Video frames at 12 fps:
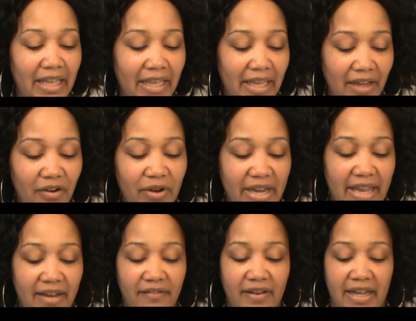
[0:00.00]
get
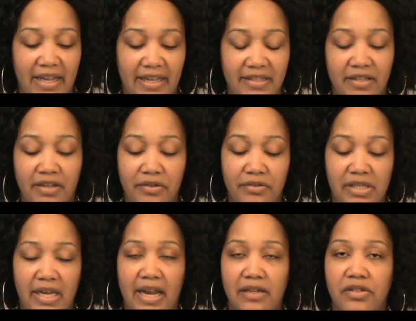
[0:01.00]
creative, guys. Go
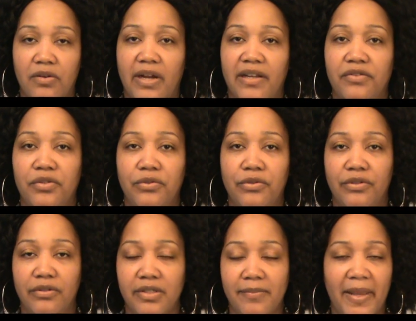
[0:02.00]
check out your craft
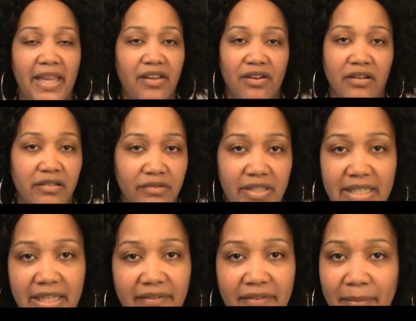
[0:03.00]
stores. Make your own
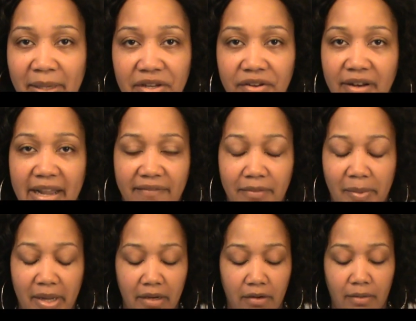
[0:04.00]
stuff. I mean, you don't have to
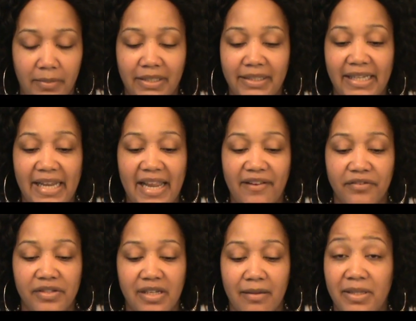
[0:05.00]
pay an arm and a leg for
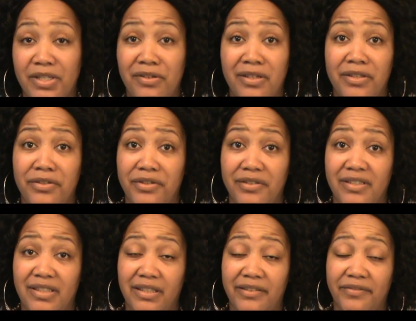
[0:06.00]
something you can do
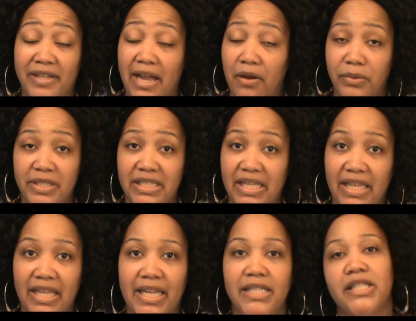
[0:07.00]
yourself. I always say
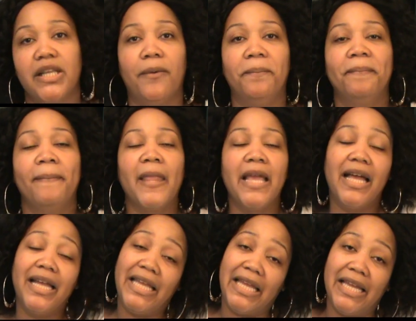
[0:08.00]
that. So
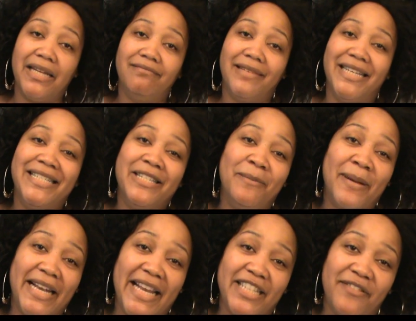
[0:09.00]
again, until my
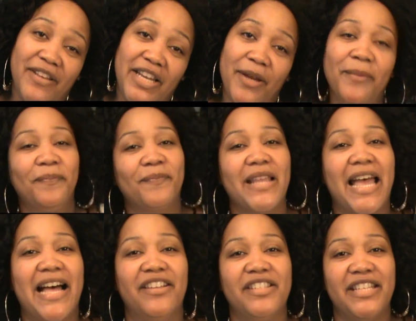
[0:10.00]
next video,
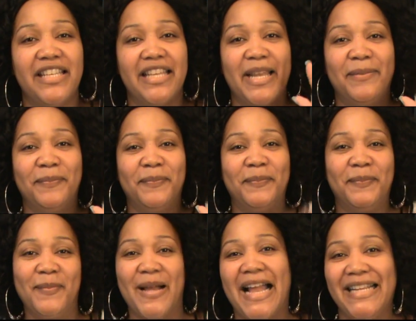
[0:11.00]
I'll see you then.
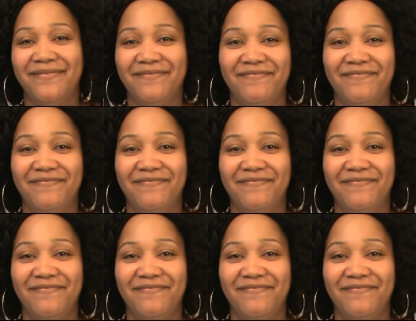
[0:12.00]
Bye.